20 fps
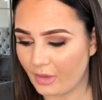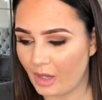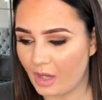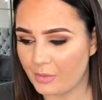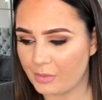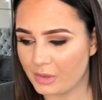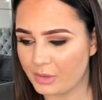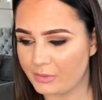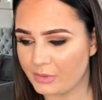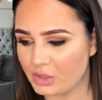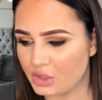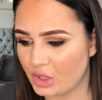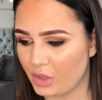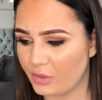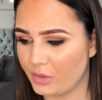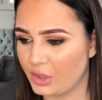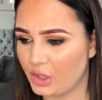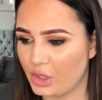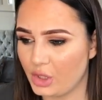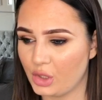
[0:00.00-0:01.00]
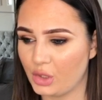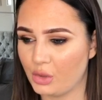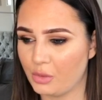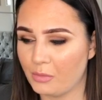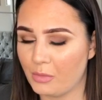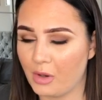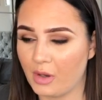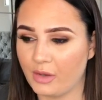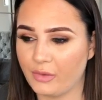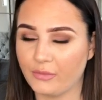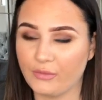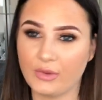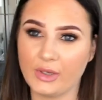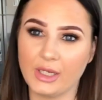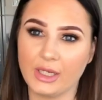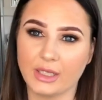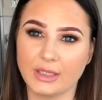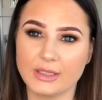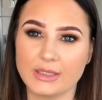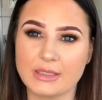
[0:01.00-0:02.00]
I'm going to be showing you my
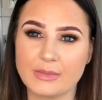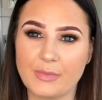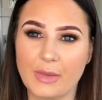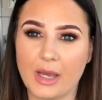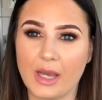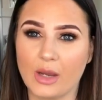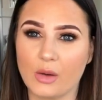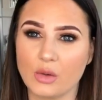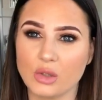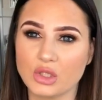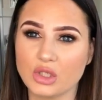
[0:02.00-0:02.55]
freelance bag,